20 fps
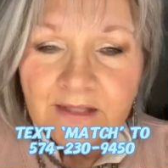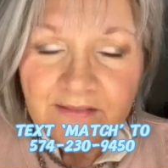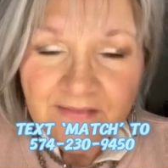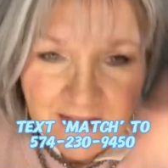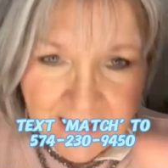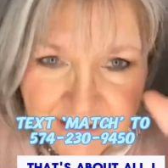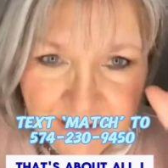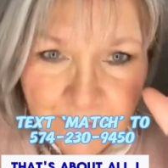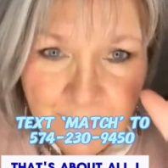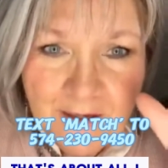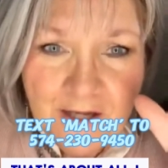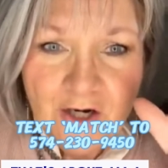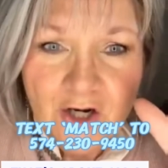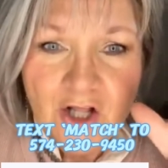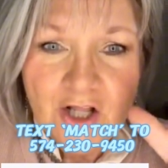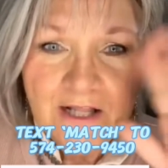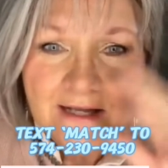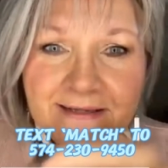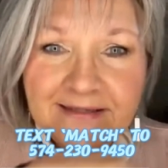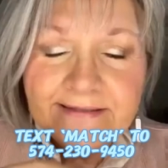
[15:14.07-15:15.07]
that's about
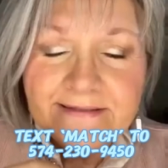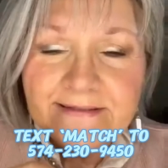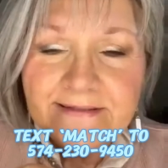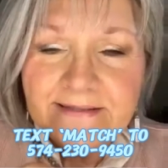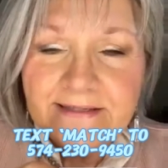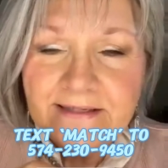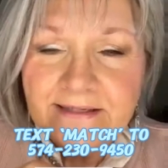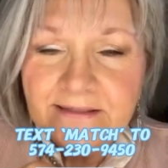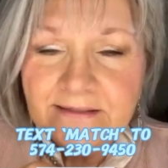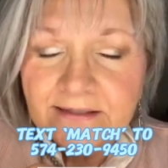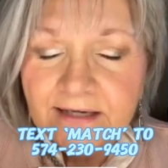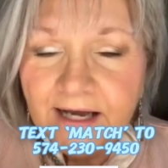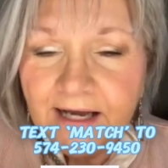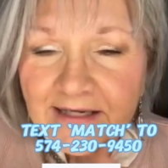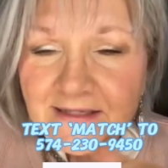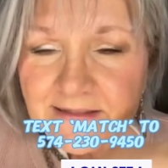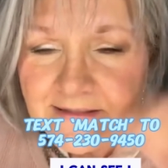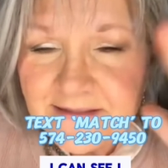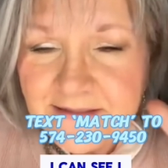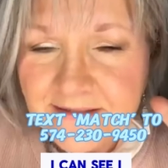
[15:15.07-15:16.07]
all I can see.
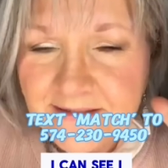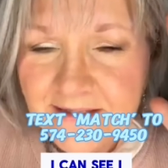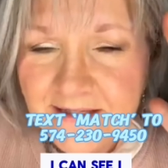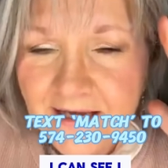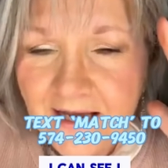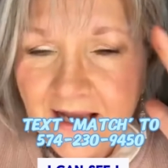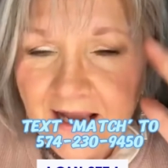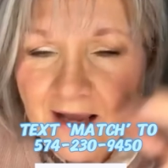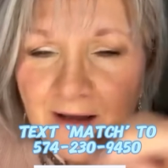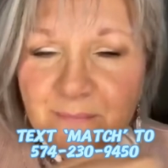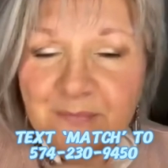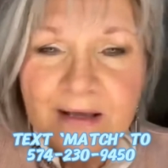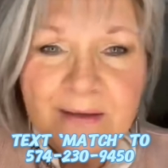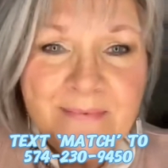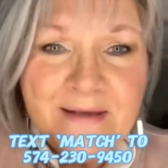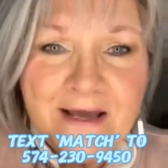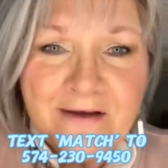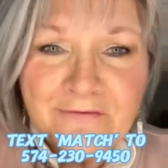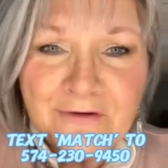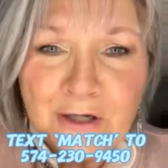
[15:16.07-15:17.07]
I can see
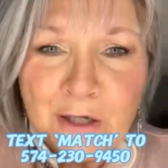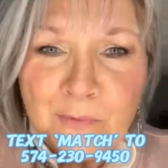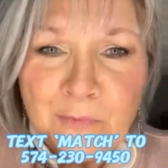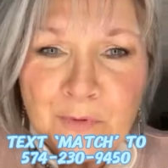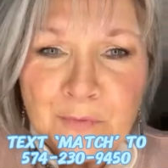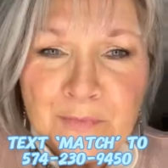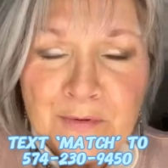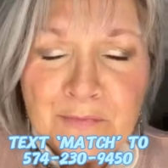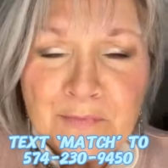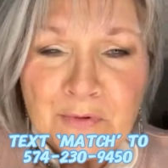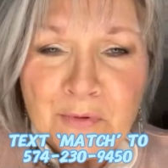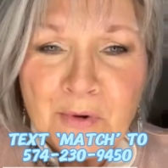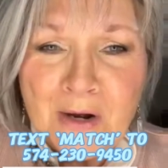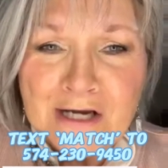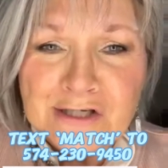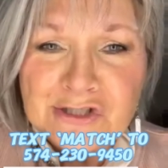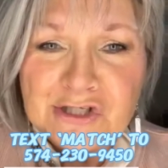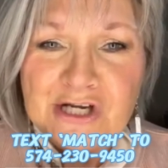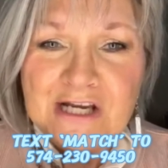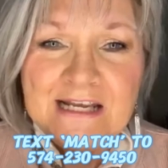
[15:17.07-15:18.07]
maybe have a couple people
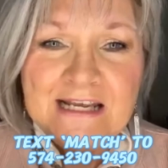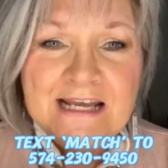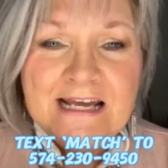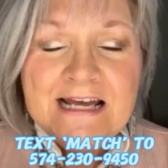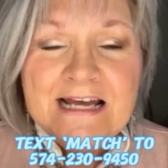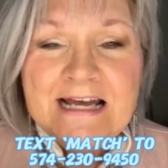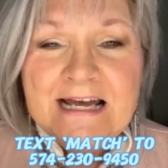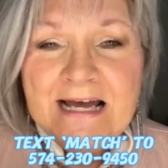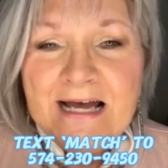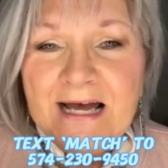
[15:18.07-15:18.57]
watching.